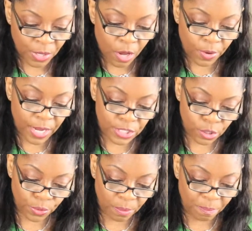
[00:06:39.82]
okay,
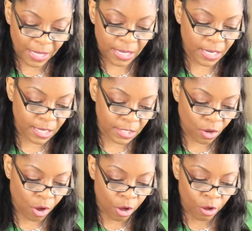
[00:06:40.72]
so the meat is
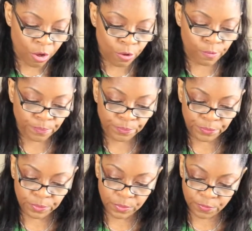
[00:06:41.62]
all
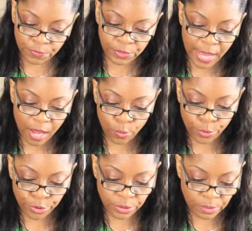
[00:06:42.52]

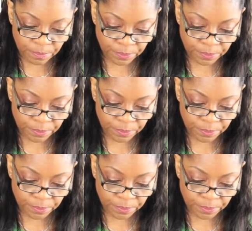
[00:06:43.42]
floured.